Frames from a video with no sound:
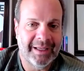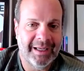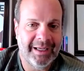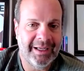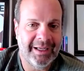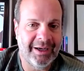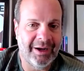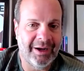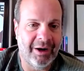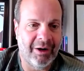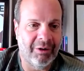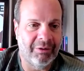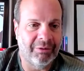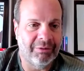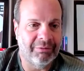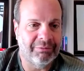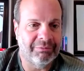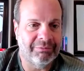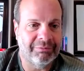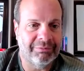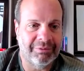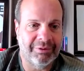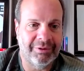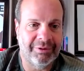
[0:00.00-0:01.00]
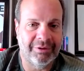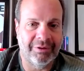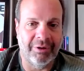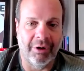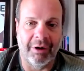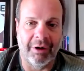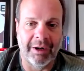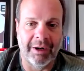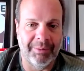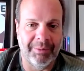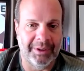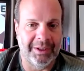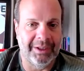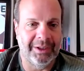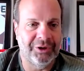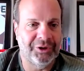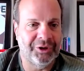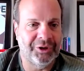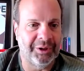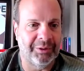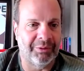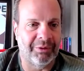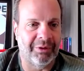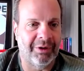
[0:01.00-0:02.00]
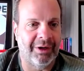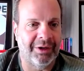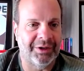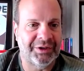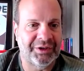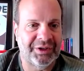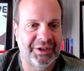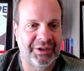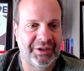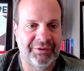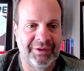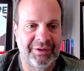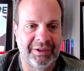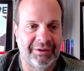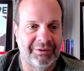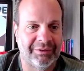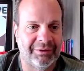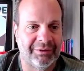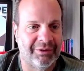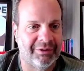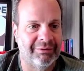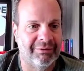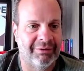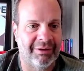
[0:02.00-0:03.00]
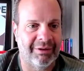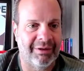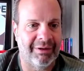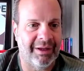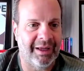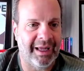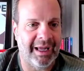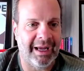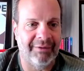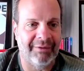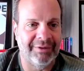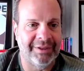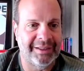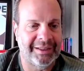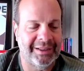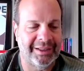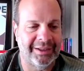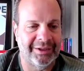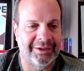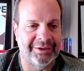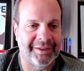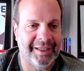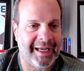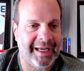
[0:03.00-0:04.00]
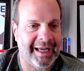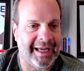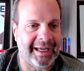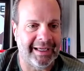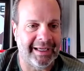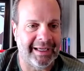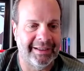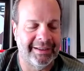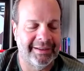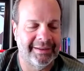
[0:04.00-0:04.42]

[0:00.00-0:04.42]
you know, garbage that we're all sifting through every single day.